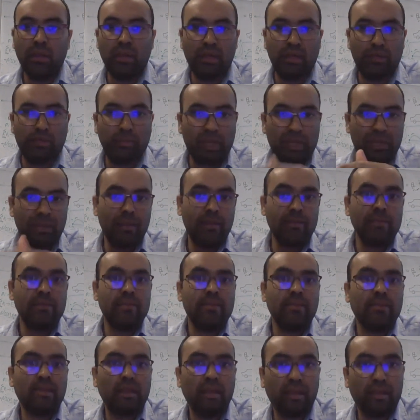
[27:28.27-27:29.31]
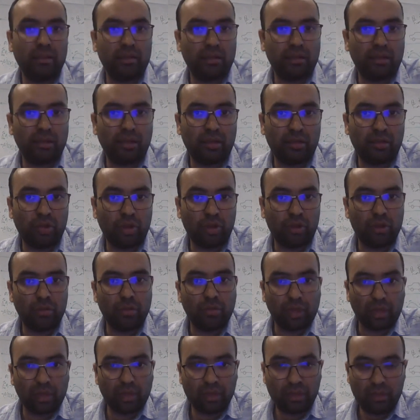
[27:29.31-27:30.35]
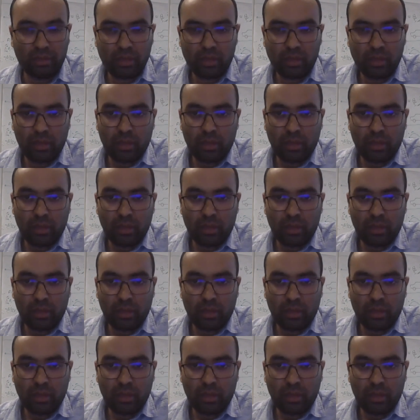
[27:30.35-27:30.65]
a bit less in the northern part.